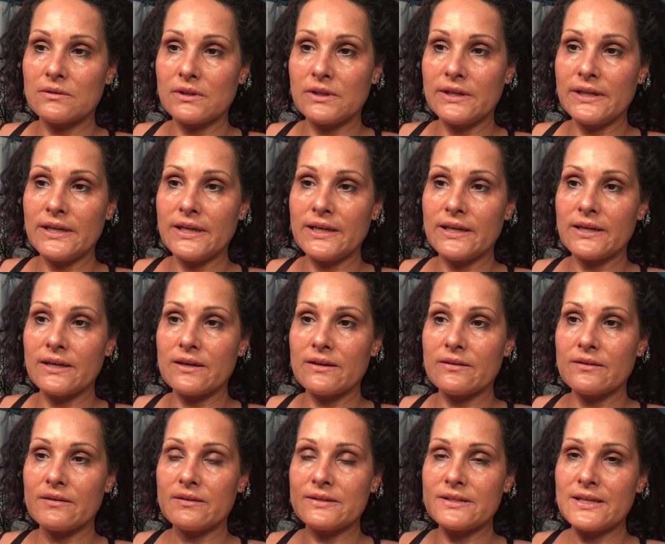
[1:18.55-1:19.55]

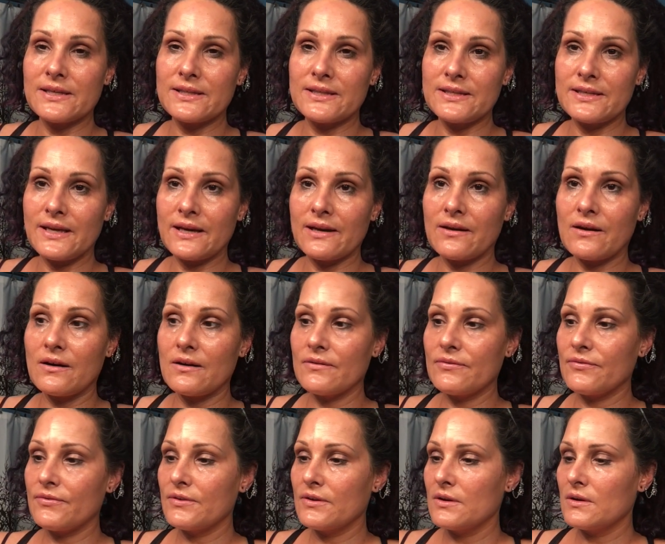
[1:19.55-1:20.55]
Clinique Take the Day Off.
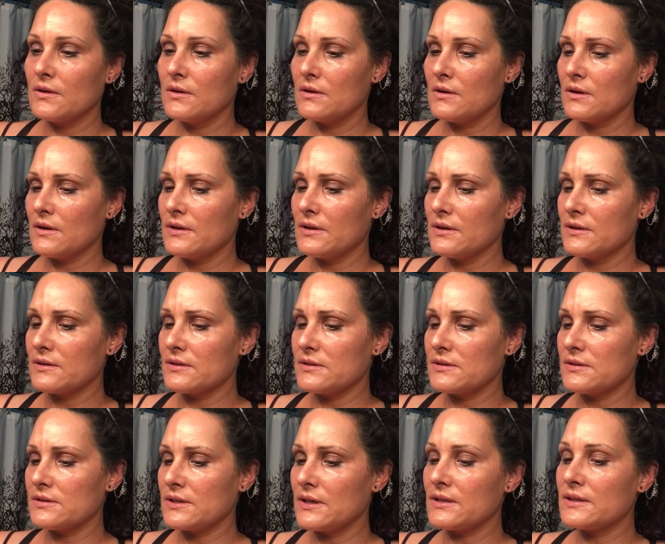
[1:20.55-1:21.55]
I think this
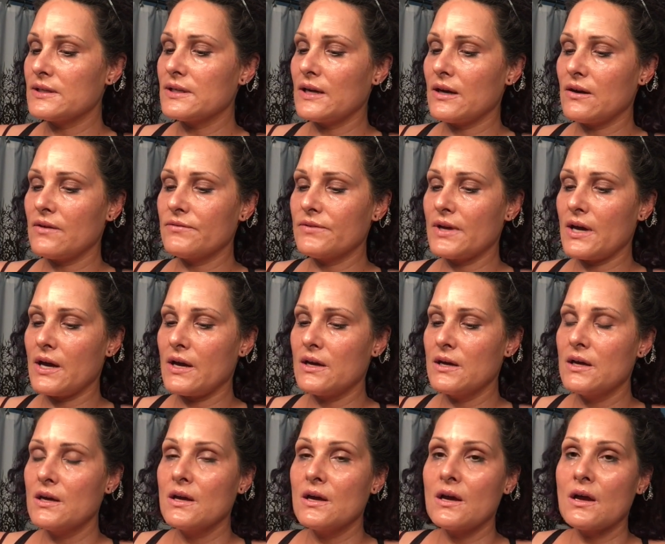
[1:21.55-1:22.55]
is Take the Day Off. Yeah.
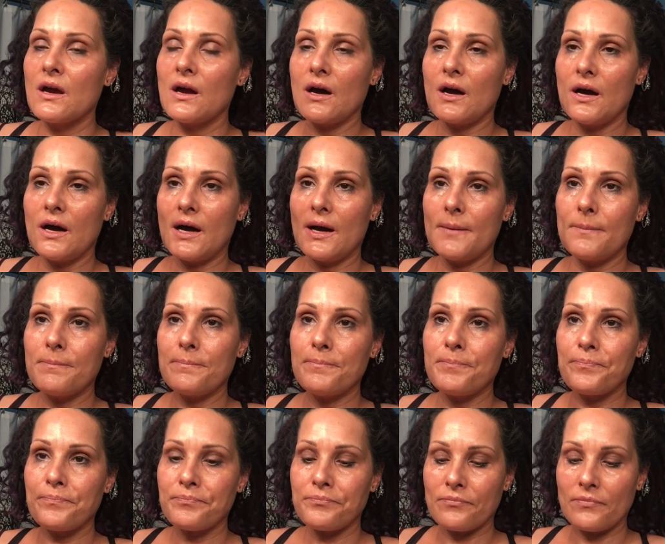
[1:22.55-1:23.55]

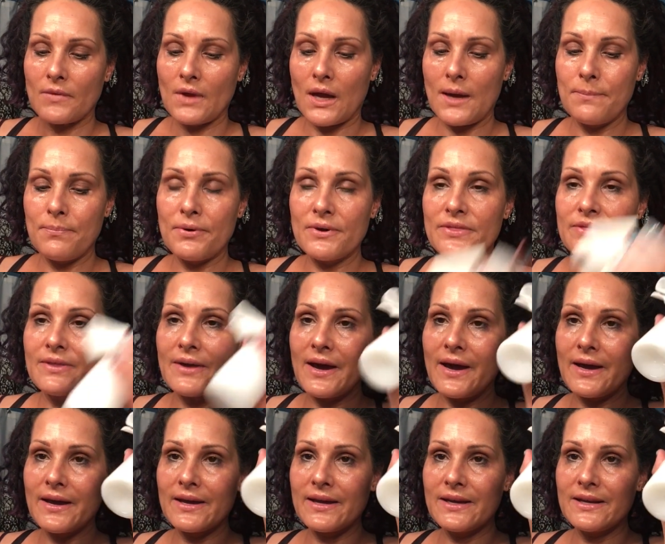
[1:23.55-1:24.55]
I put
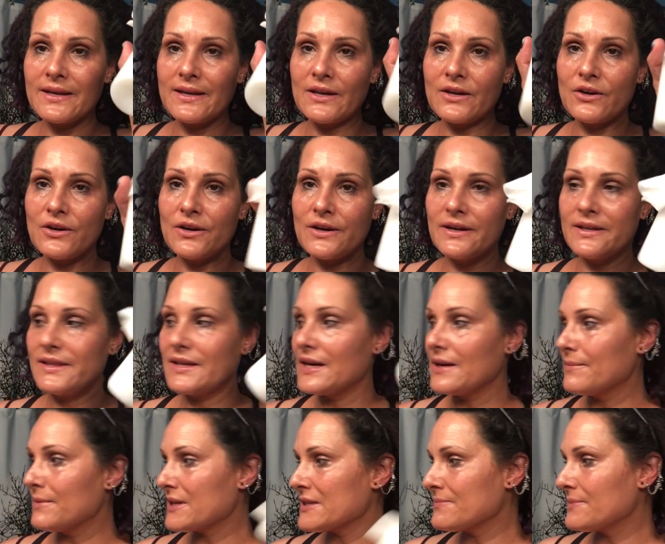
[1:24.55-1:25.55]
that in here and then
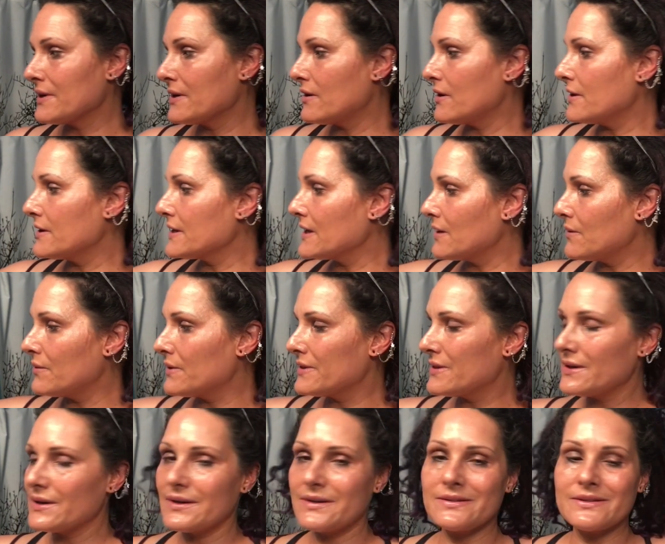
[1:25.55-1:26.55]
I mixed my Garnier
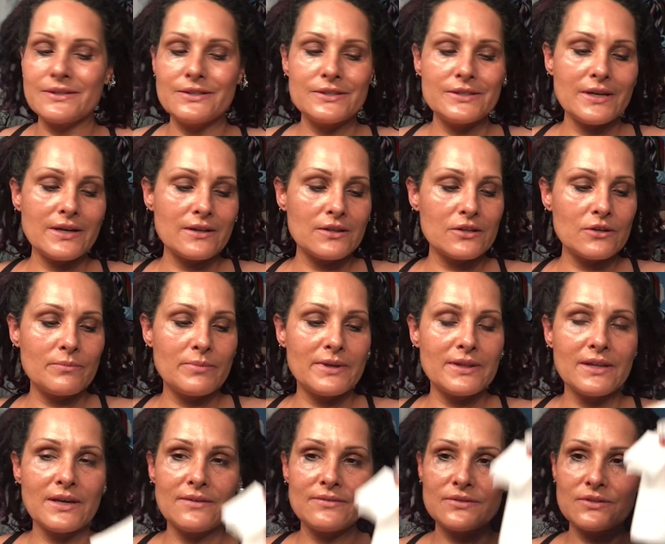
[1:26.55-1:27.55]
with it because I just had a little
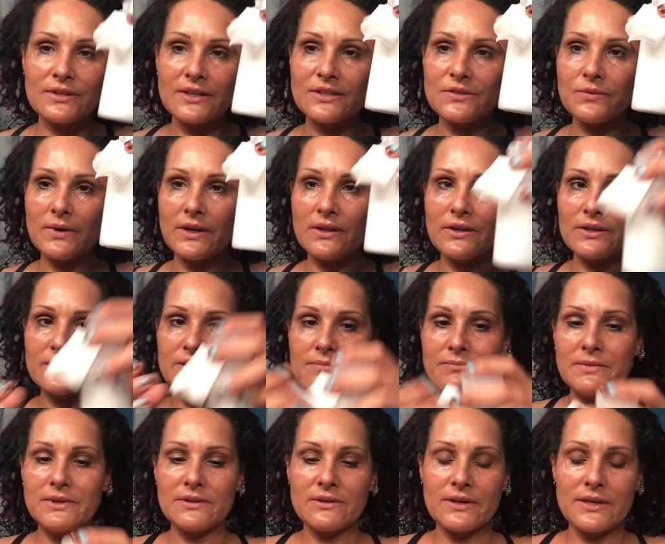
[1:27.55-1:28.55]
bit left. So that's why it looks
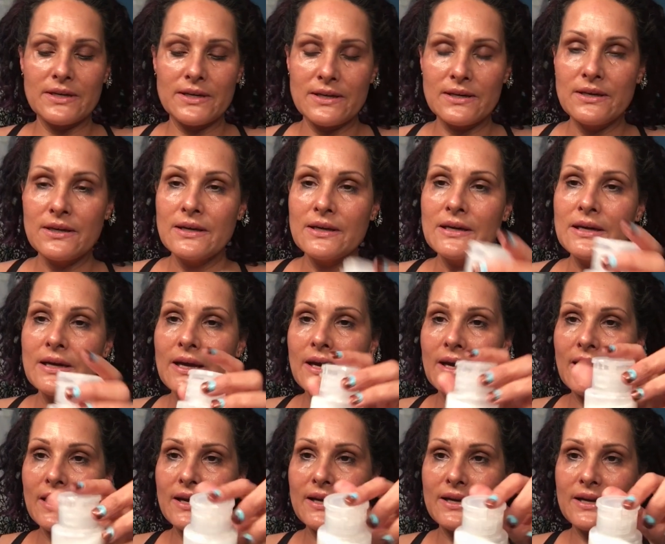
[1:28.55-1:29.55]
milky.
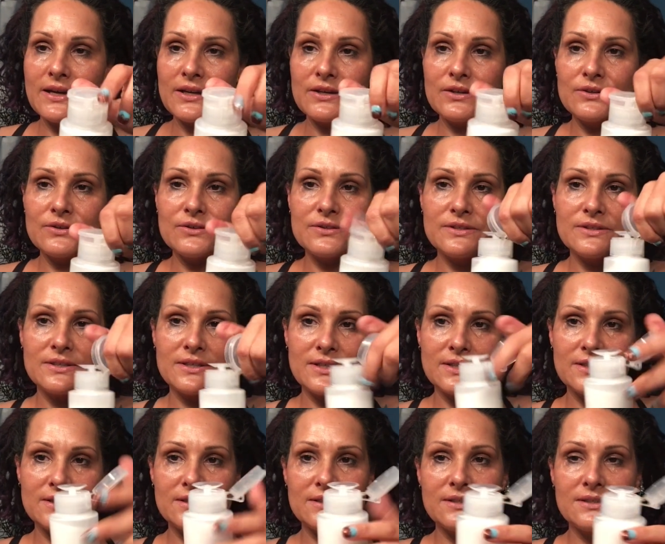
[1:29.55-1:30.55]
And I use
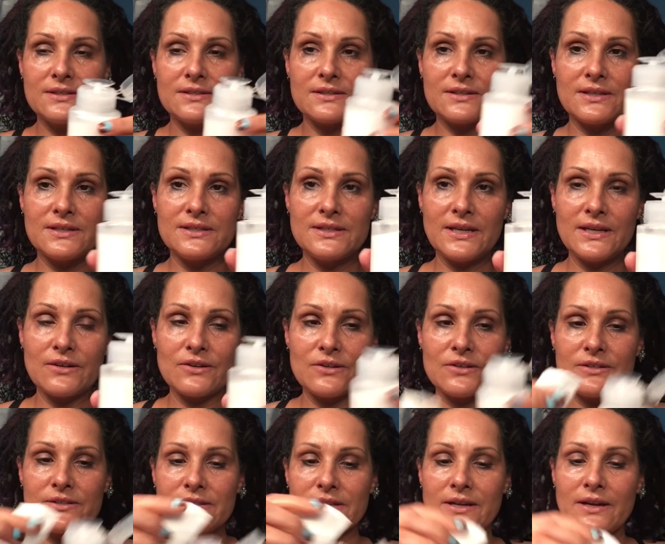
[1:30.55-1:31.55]
these
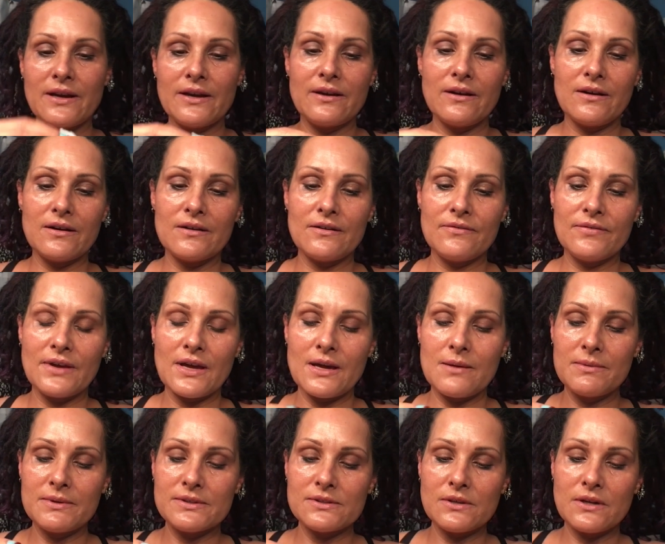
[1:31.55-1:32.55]
containers that I got off
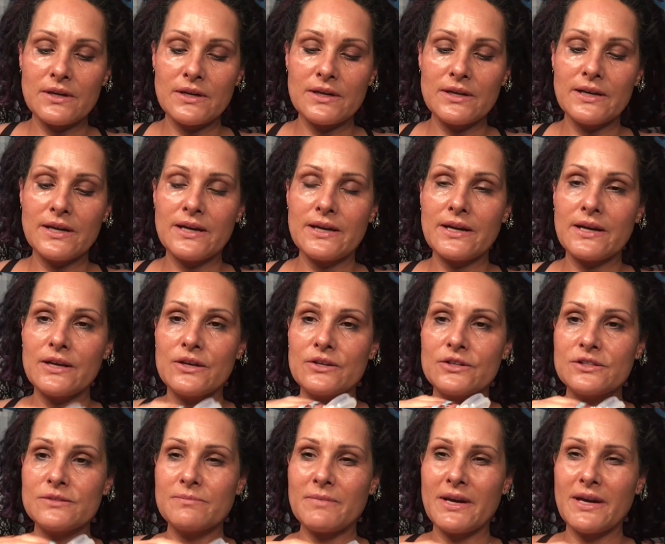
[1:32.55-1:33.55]
Amazon, and I
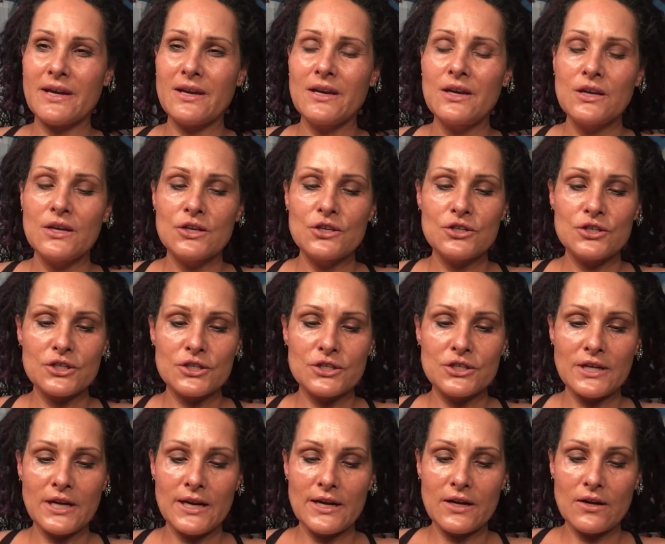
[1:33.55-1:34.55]
use my
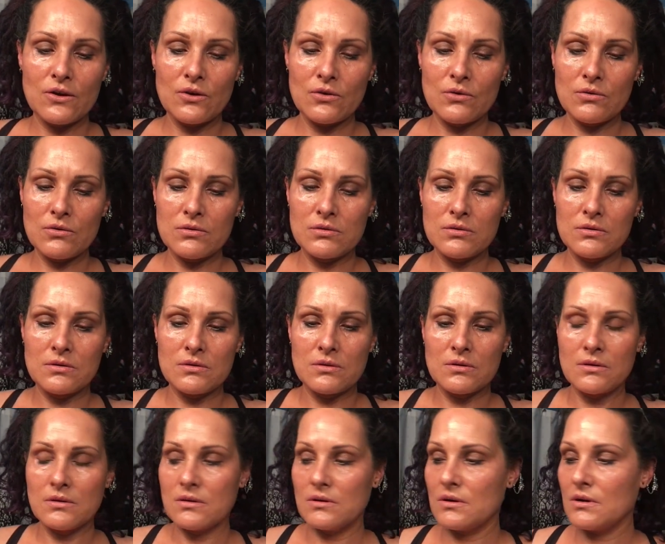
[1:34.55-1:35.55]
Shiseido
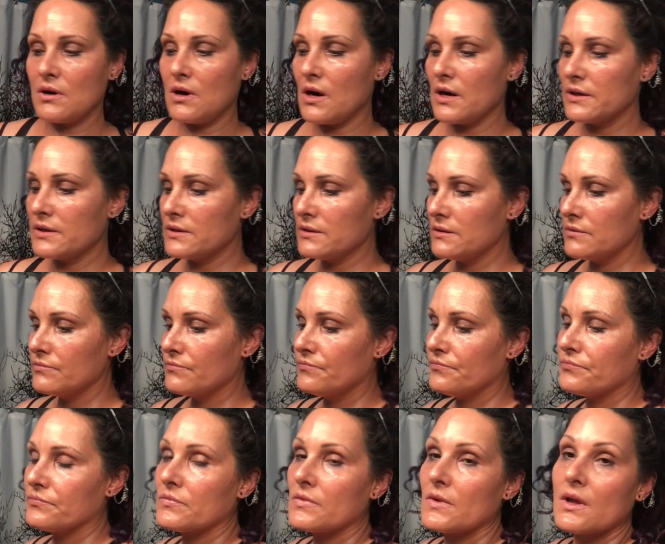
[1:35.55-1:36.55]
cotton.
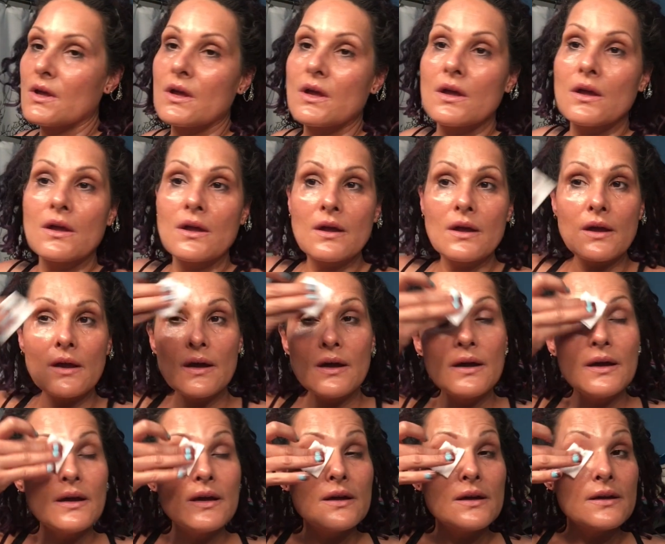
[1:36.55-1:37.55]

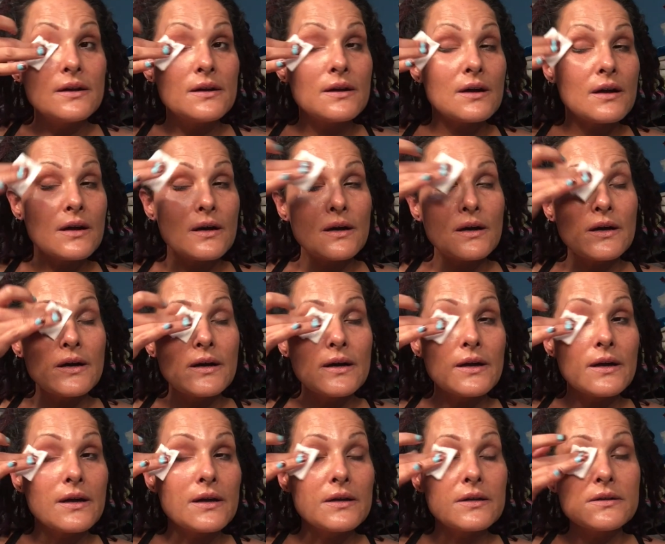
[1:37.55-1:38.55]
And
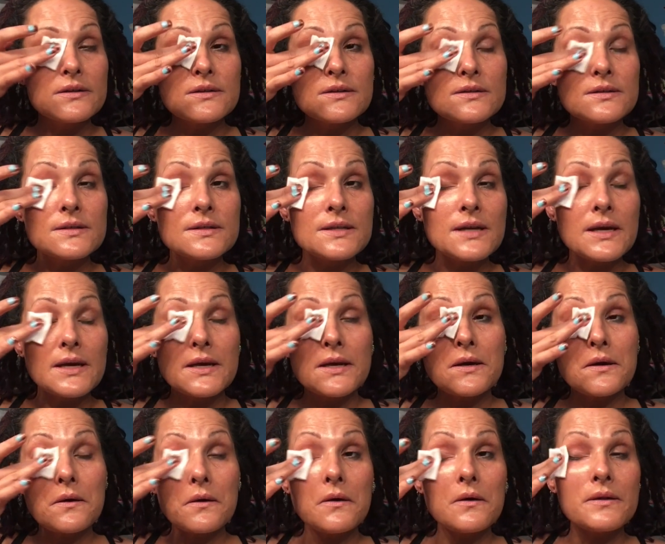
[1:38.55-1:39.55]
I just
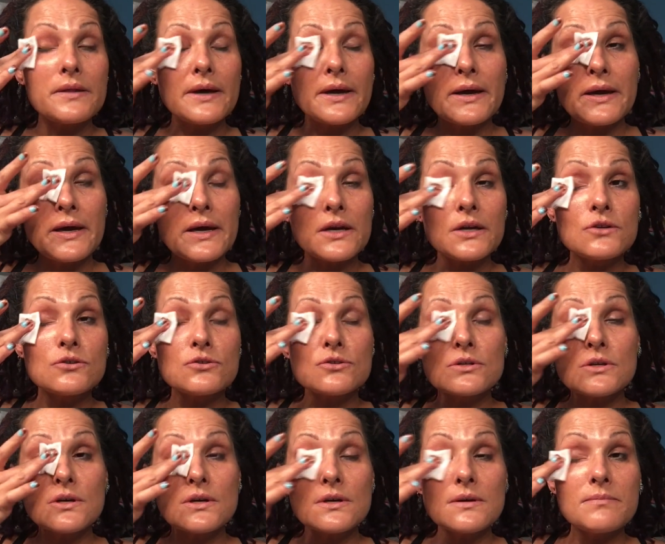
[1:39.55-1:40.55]
take all that
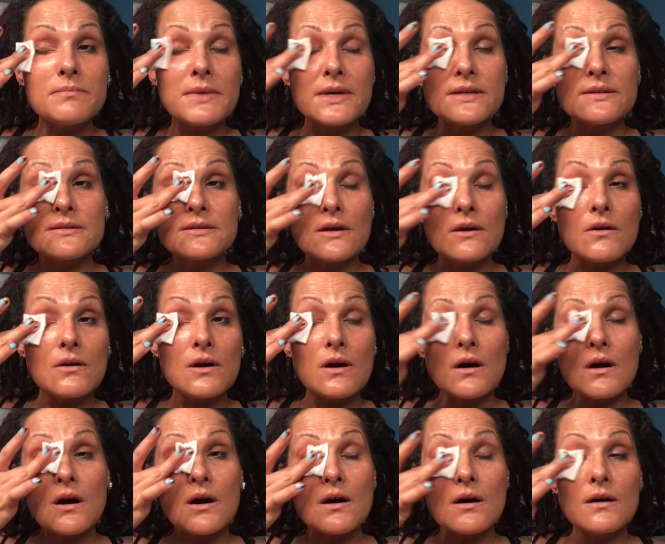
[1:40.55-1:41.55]
extra
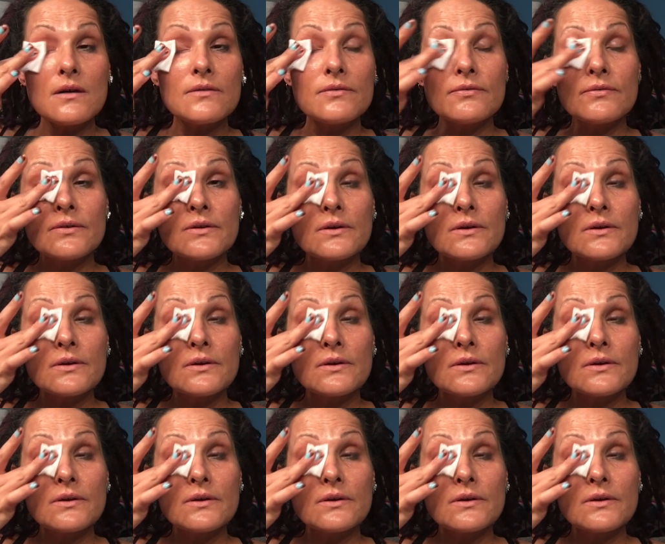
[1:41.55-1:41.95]
mascara off.